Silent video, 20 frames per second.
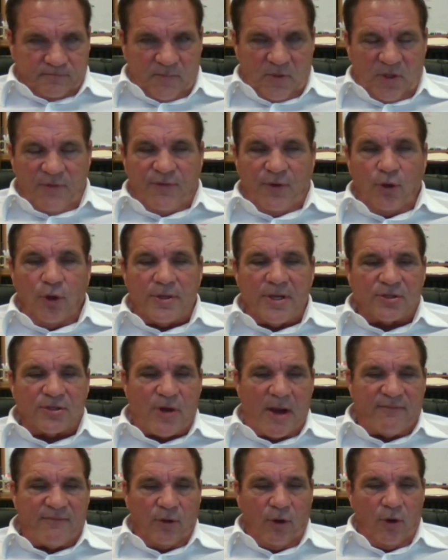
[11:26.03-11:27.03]
if you look at
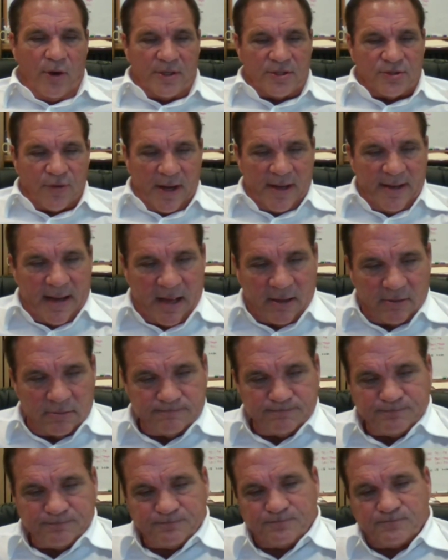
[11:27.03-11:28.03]
Trevor Lawrence right now,
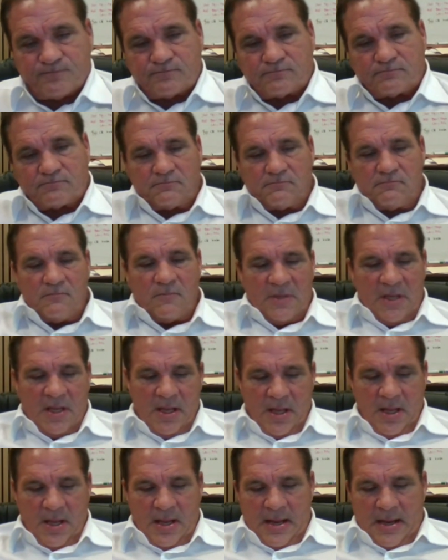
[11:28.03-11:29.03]

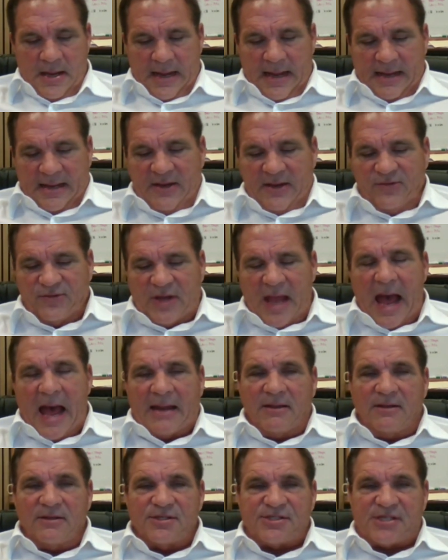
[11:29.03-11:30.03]
like, he's
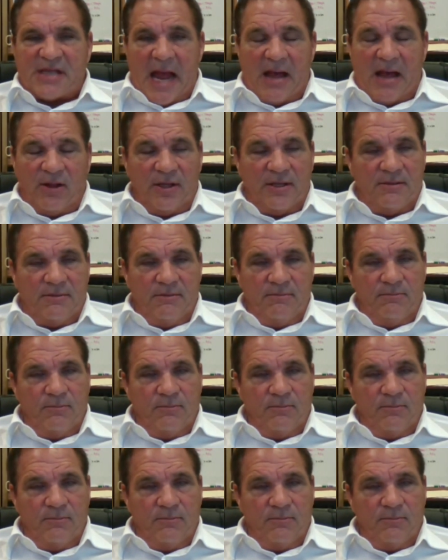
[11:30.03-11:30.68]
got solid